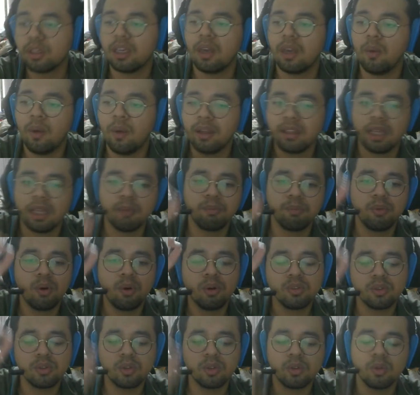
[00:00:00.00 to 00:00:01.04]
one type
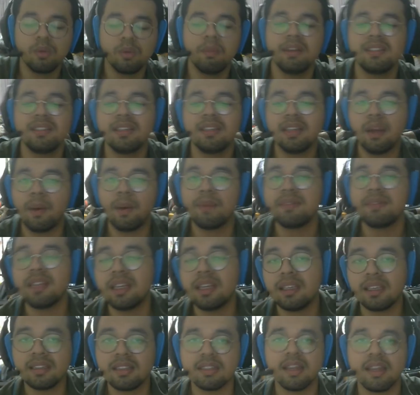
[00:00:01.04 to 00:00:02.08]
also too. Basically, what I'm
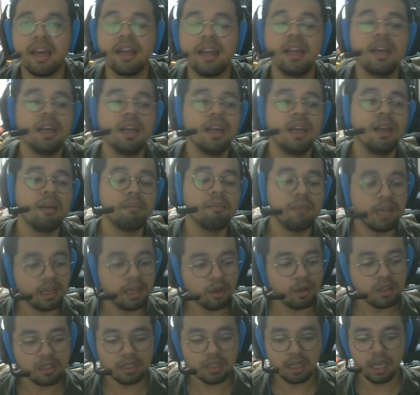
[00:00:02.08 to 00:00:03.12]
saying is that bila
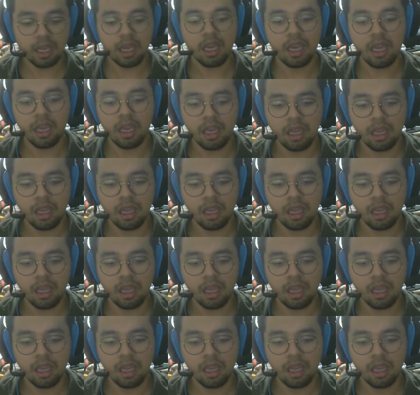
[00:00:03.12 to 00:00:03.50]
diorang sedih,